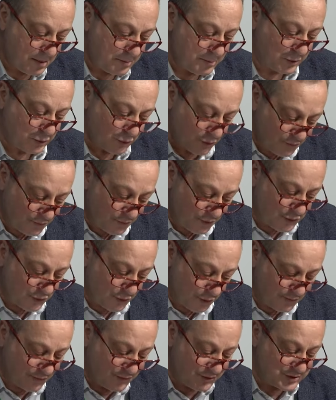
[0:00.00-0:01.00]
But
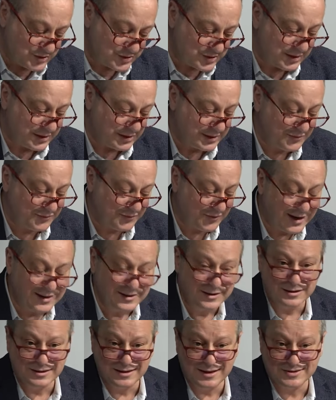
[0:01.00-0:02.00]
obviously, the
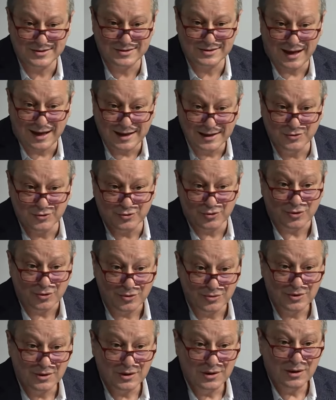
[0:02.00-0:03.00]
final lesson I draw